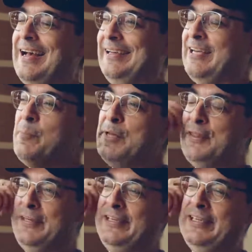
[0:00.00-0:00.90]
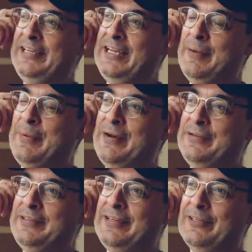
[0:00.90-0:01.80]
it got me thinking
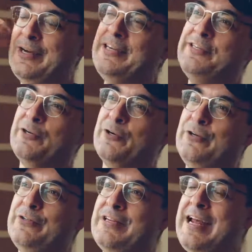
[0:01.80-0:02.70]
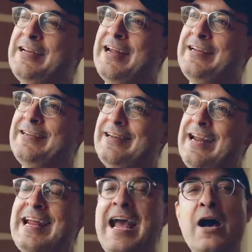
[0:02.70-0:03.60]
about crazy girls
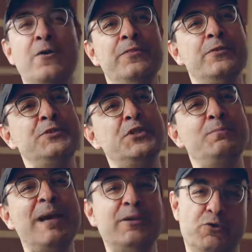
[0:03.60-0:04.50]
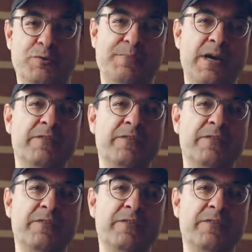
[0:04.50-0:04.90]
and how there is a spectrum